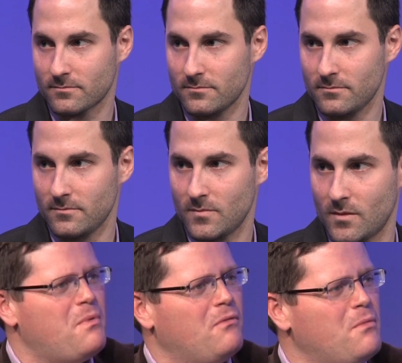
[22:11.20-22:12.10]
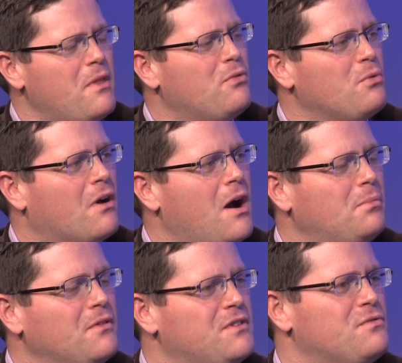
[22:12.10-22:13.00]
So we've been through a
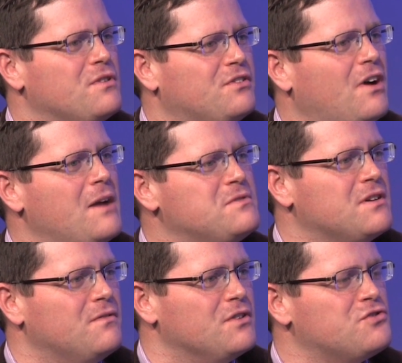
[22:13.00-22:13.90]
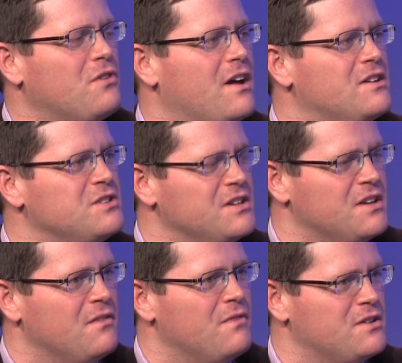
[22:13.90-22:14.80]
couple of different types of the strategies
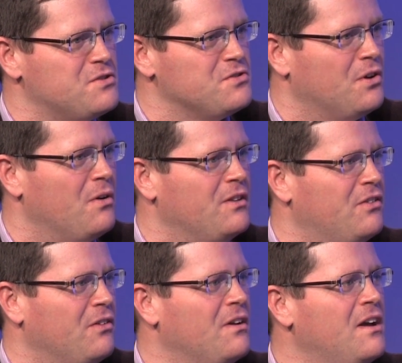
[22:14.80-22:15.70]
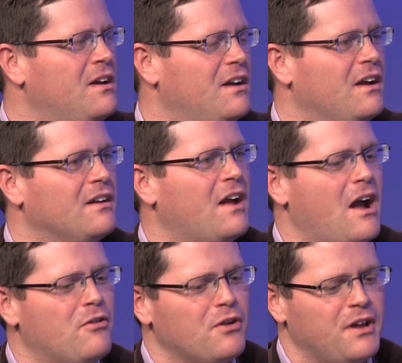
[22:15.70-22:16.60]
that investors are going to
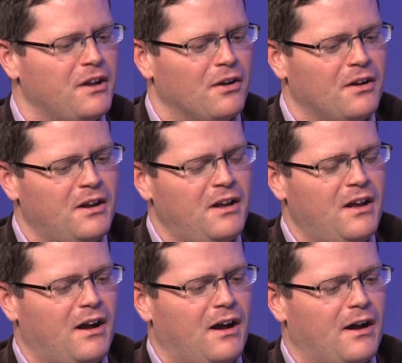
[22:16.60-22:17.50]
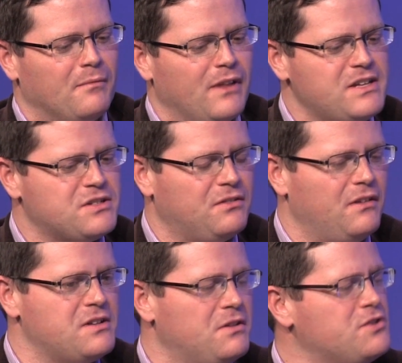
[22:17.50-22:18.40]
encounter here. Let's
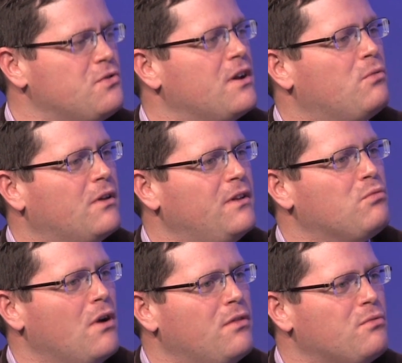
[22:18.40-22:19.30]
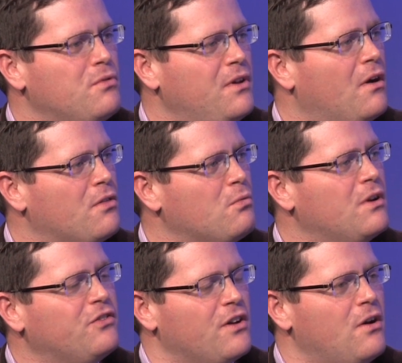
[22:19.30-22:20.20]
try to quickly run through the other
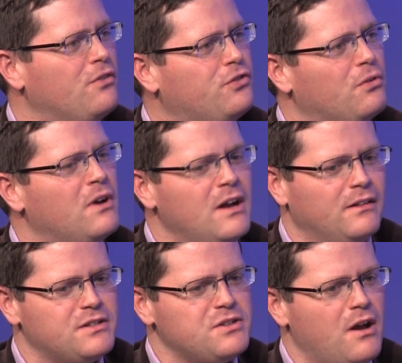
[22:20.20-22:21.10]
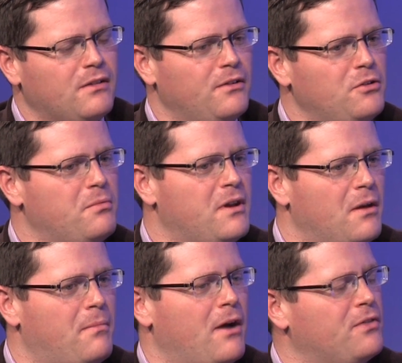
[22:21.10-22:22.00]
ones, and also let's talk a little bit
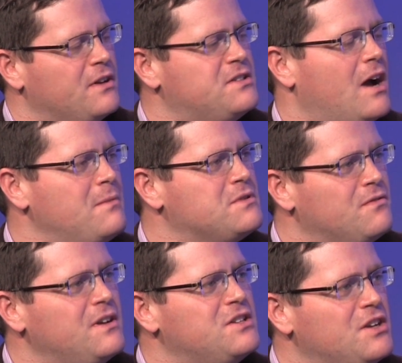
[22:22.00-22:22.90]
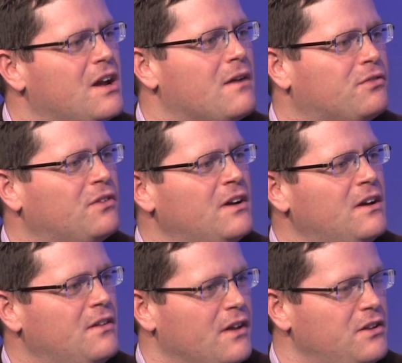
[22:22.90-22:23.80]
about the types of ETFs
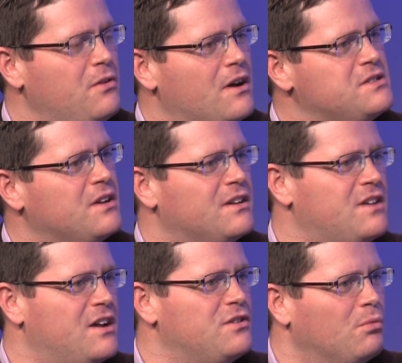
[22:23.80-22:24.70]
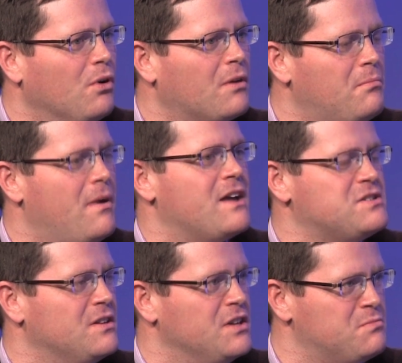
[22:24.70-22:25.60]
that you guys think tend to work
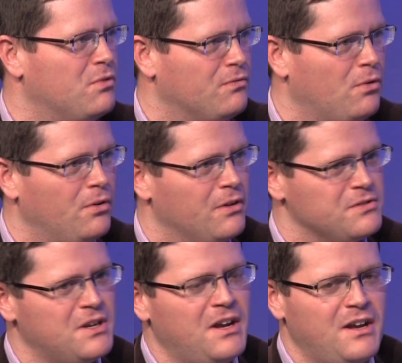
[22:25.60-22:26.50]
best in these portfolios.